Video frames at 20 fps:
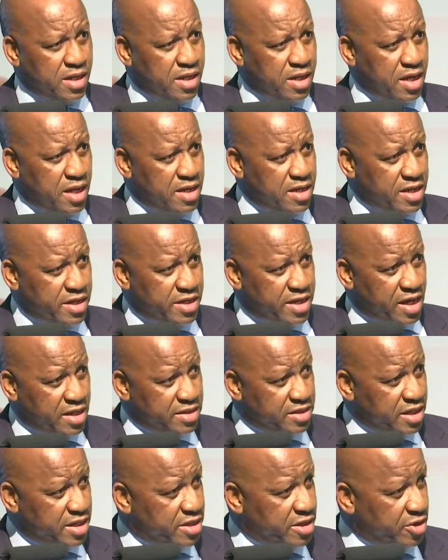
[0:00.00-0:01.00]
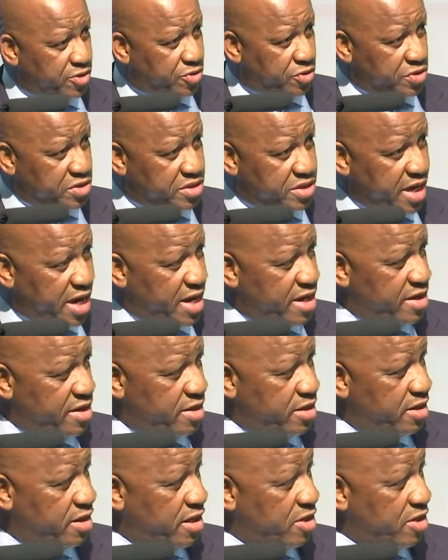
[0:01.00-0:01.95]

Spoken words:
Leaders and the cosign